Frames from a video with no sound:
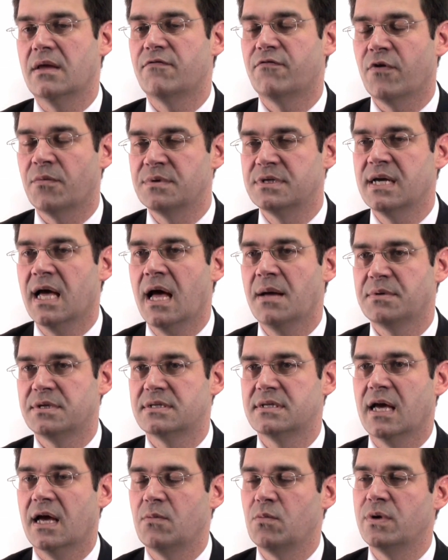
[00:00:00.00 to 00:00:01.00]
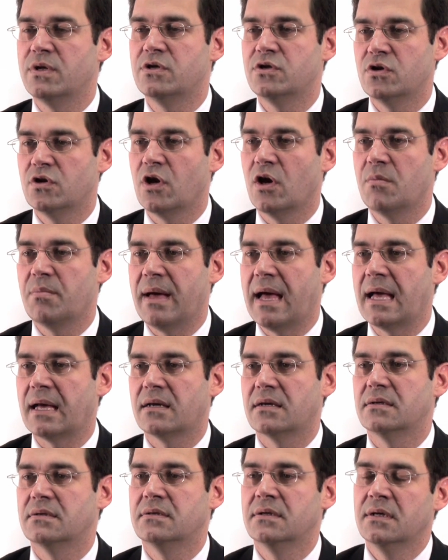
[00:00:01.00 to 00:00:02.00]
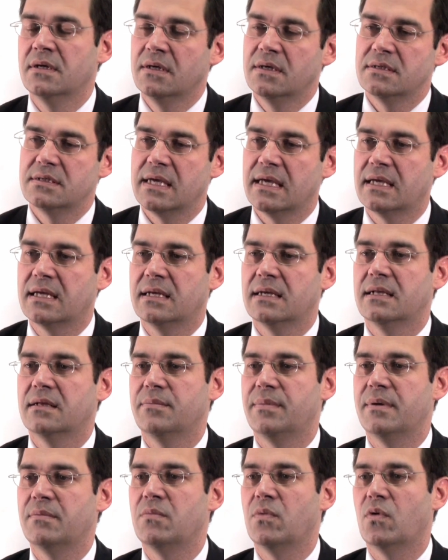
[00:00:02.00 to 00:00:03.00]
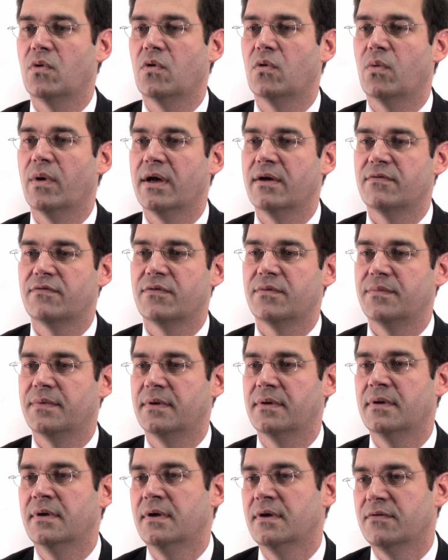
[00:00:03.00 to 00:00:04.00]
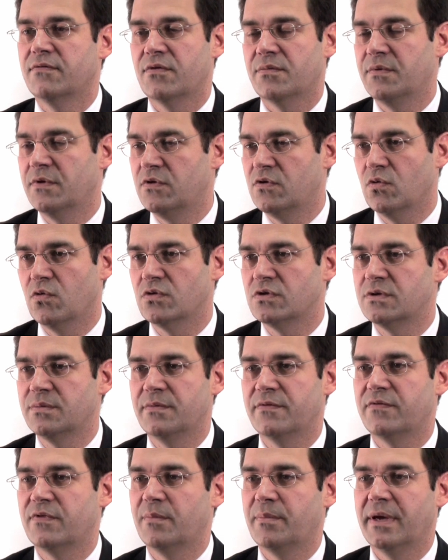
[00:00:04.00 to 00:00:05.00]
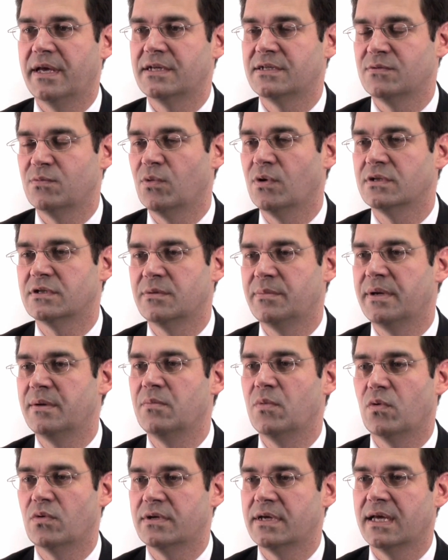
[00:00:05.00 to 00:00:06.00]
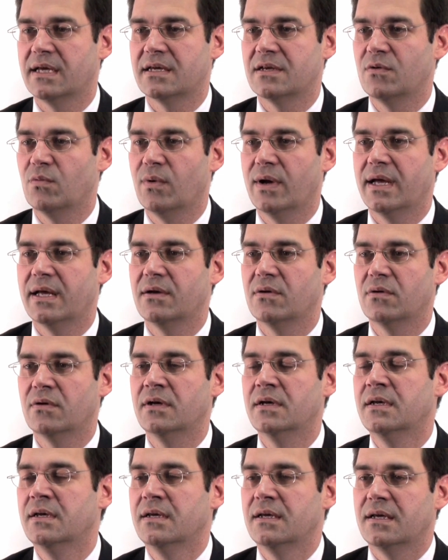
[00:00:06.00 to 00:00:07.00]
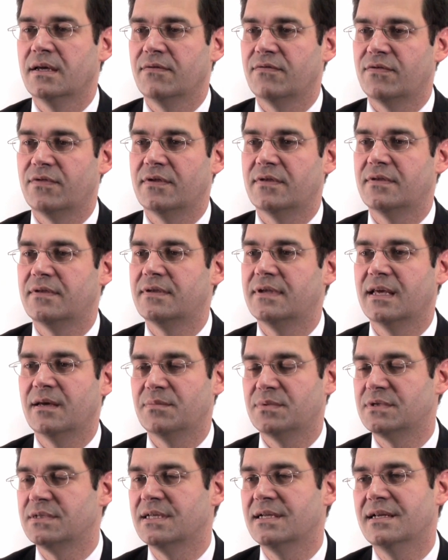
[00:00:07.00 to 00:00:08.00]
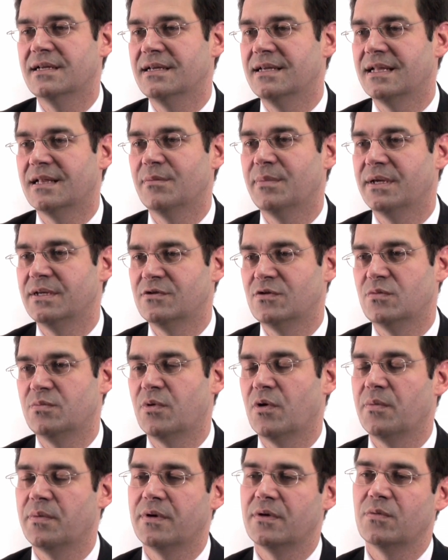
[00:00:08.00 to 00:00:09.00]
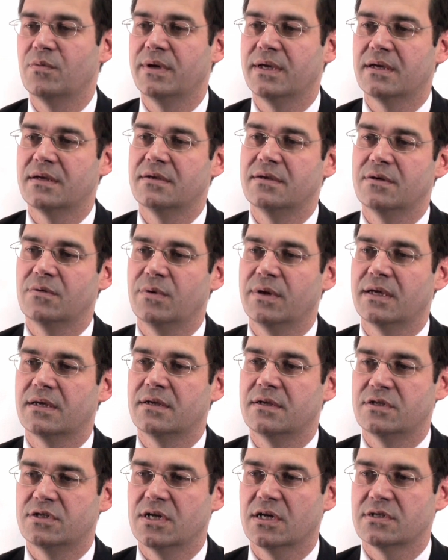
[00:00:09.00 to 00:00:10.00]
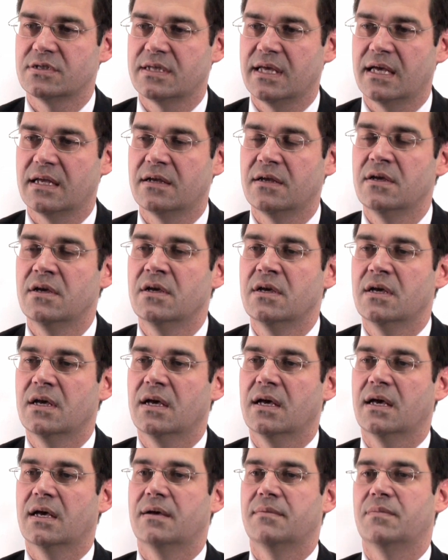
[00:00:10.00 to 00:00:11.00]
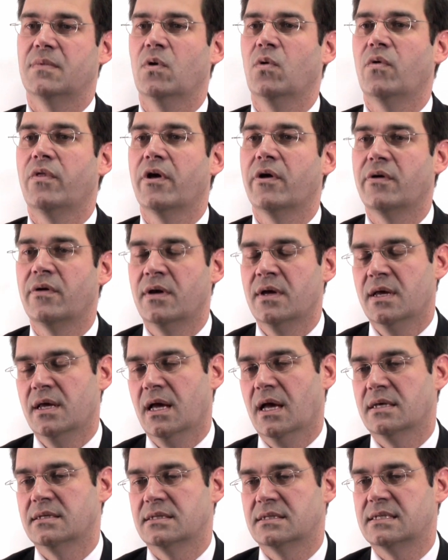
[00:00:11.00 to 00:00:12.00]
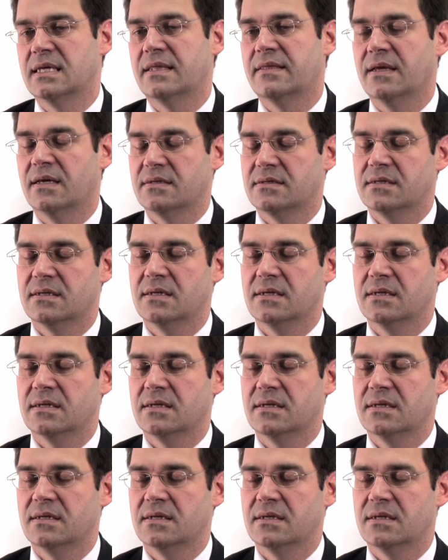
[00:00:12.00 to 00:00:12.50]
From time to time, we do go back and take a little bit more away from the dorsum if the patient wants a bit more taken away, or if the tip's still a little bit too prominent, we can adjust that. Although, as I said,